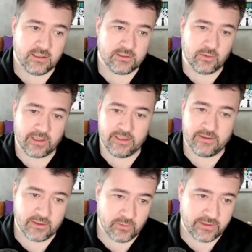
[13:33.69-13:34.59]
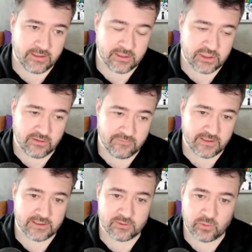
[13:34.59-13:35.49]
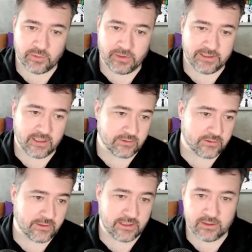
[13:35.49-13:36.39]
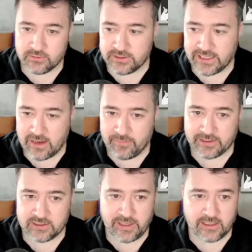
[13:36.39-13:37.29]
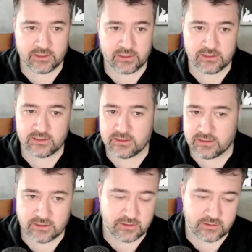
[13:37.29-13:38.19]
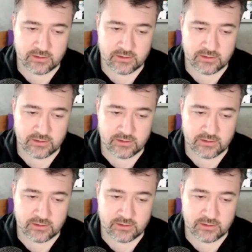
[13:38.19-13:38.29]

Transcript: So anything within the shell phase is what we break down. So that includes the Apex packages, the